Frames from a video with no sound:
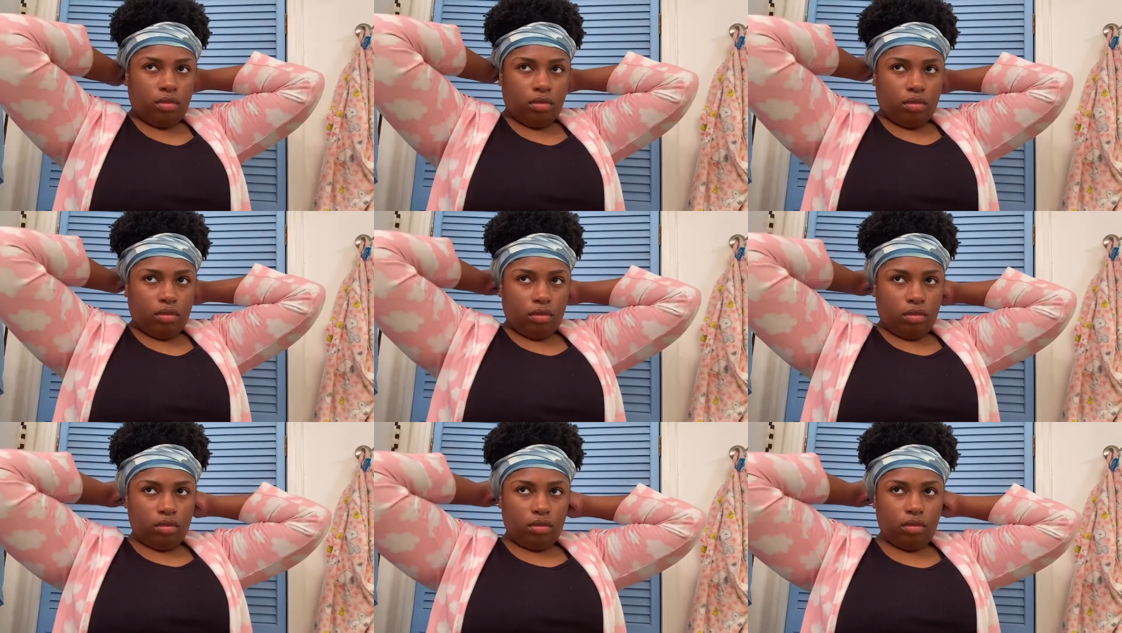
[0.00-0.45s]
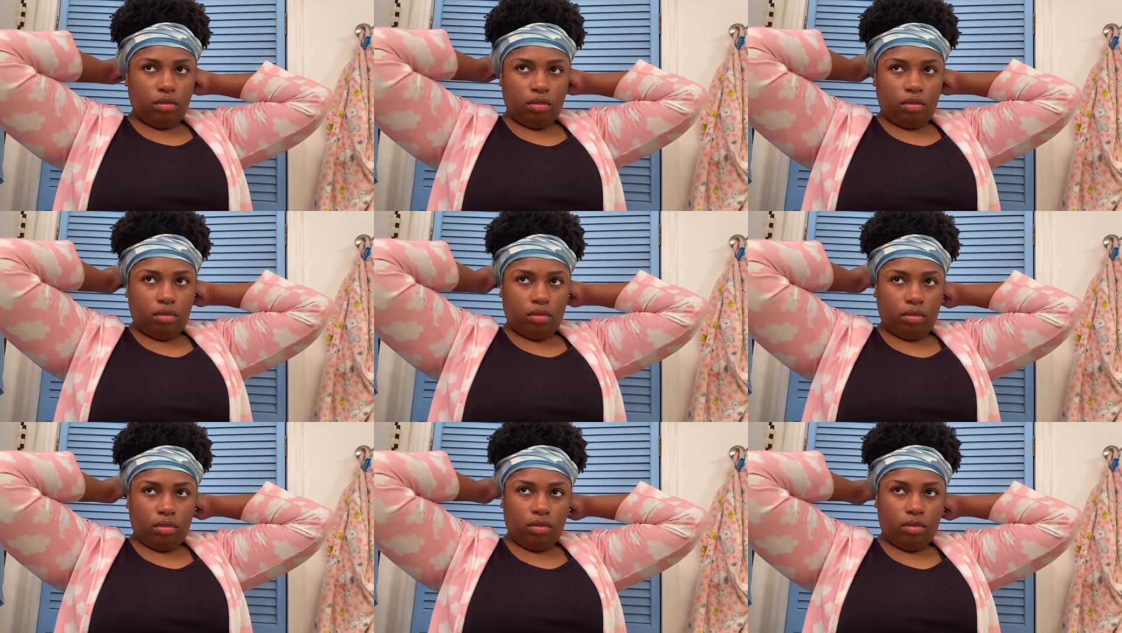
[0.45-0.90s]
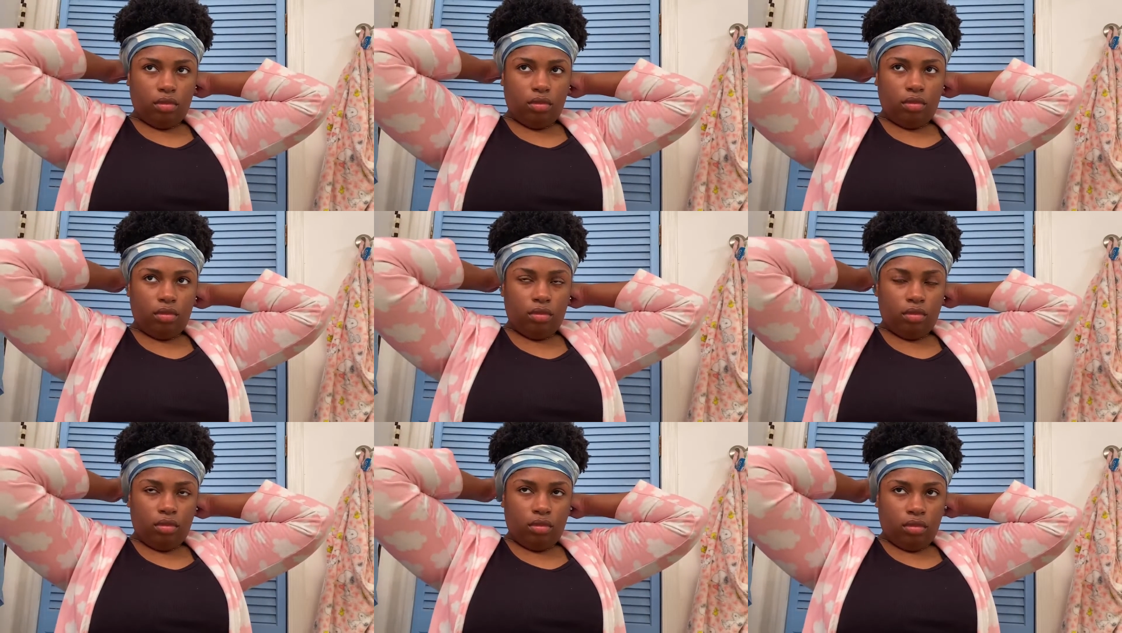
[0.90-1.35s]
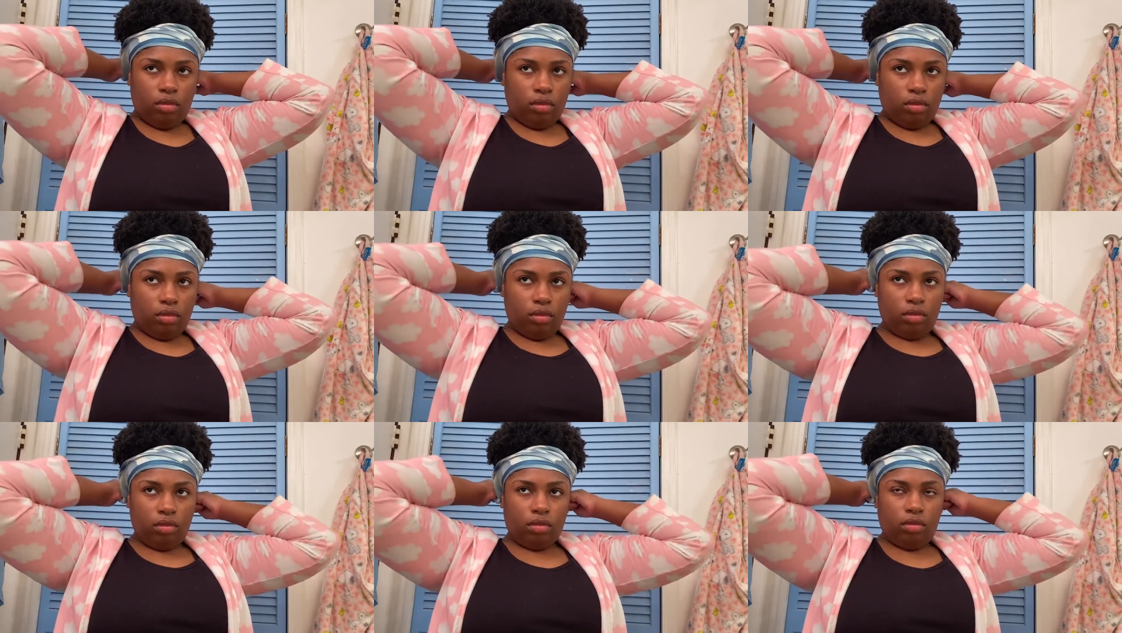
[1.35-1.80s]

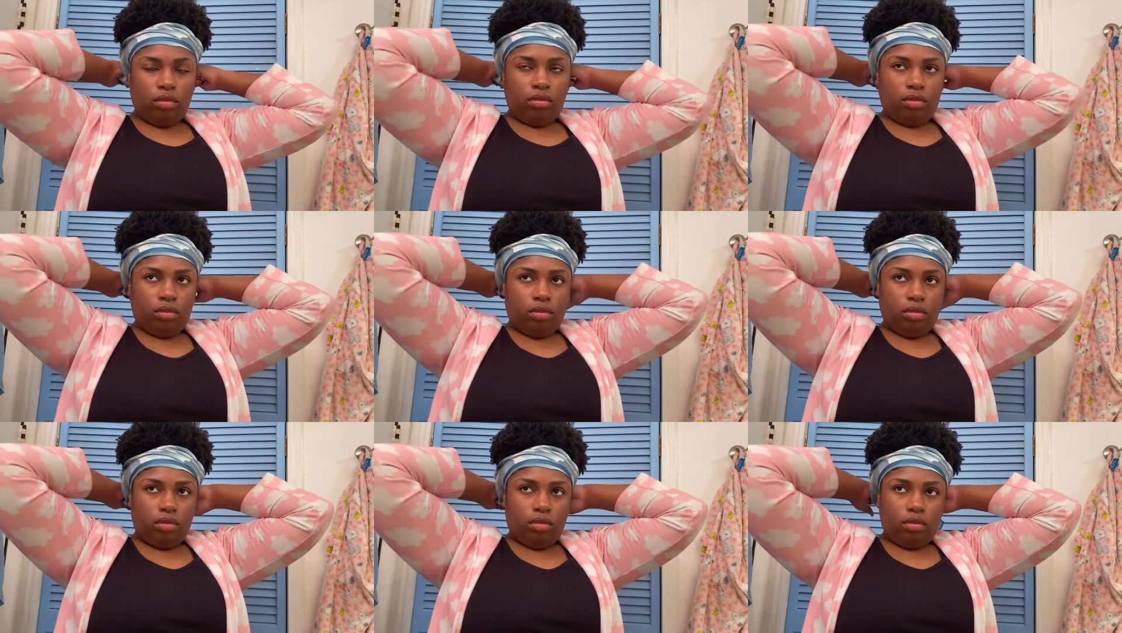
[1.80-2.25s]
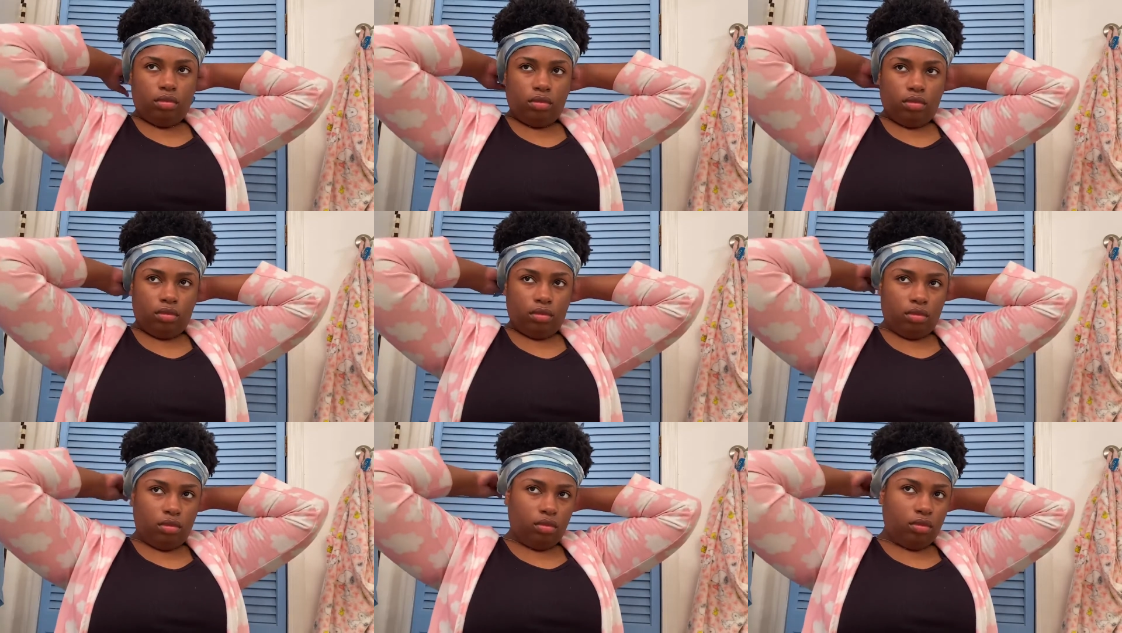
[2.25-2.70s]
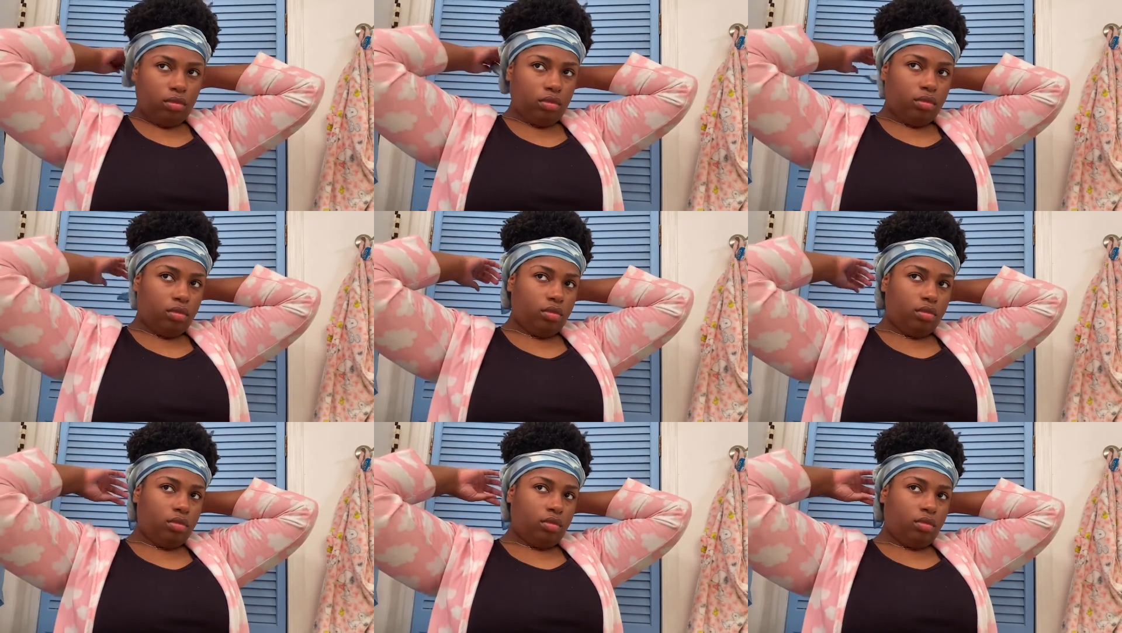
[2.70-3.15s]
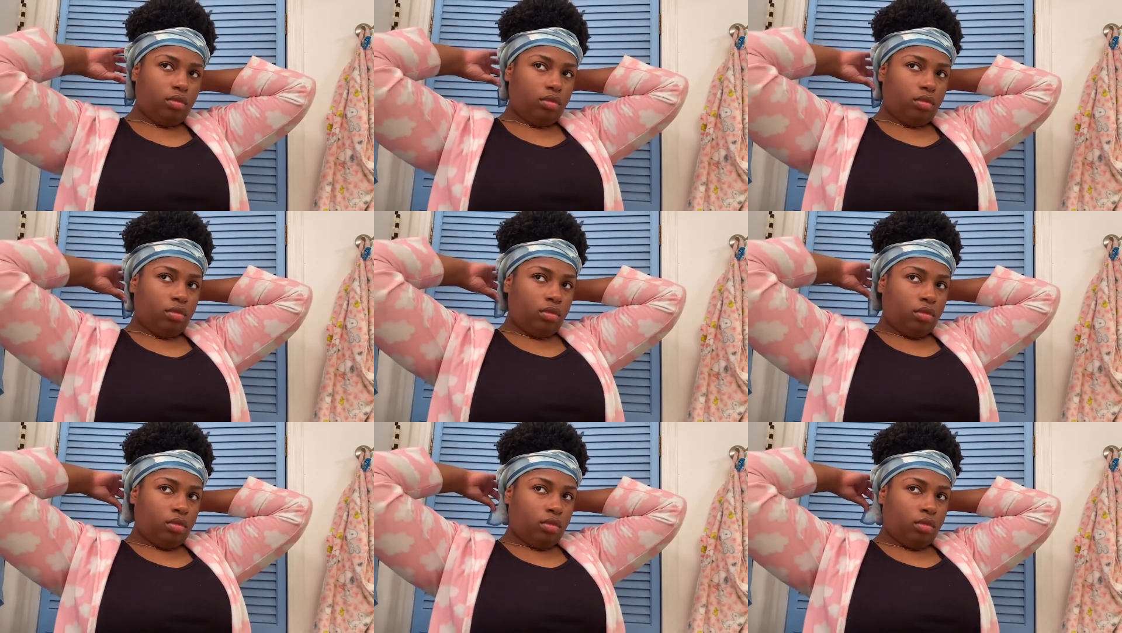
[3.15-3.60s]

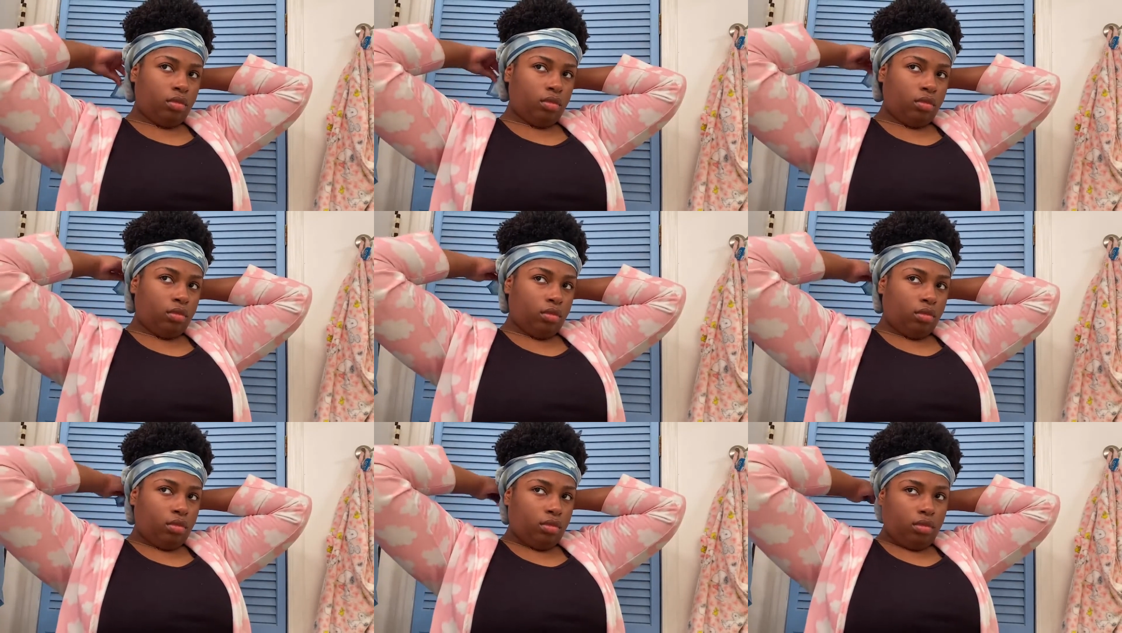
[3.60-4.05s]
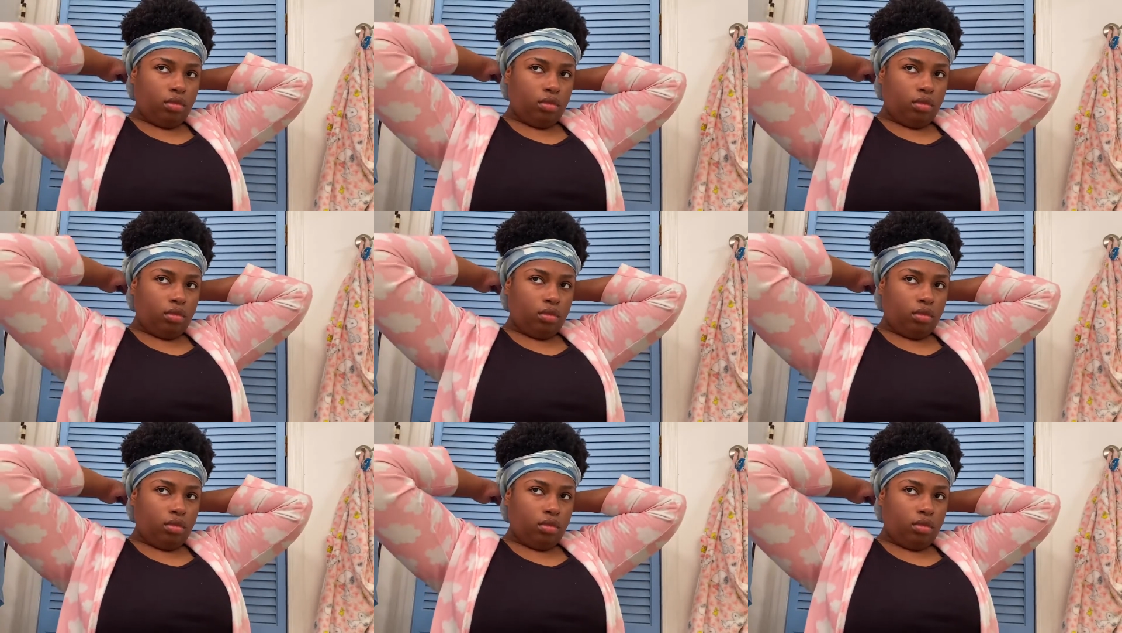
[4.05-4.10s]
Nothing is said.